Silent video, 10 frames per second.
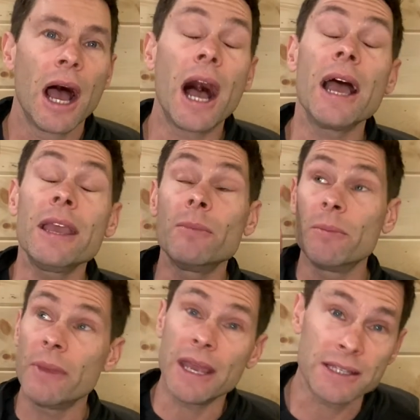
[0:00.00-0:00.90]
I am
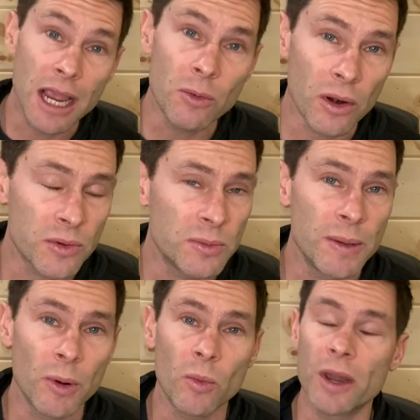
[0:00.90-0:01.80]
amazed. I work with
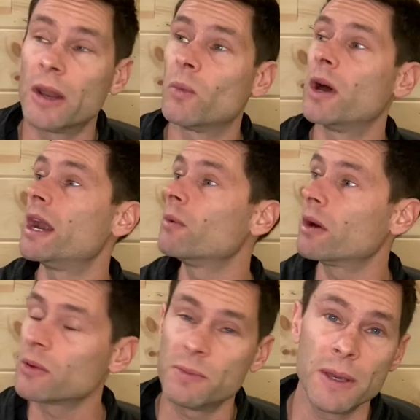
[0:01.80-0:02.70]
people one-on-one. I
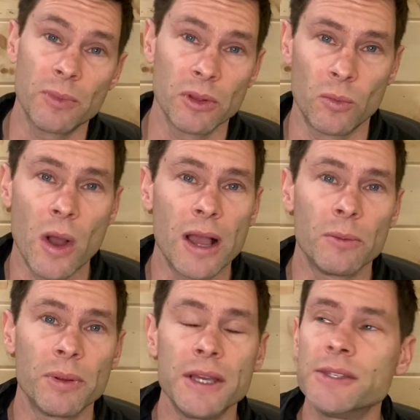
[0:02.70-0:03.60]
work with people in
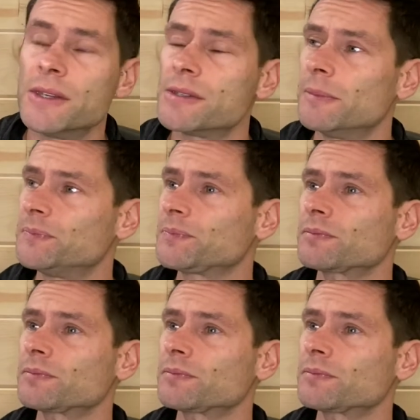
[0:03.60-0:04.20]
wild places.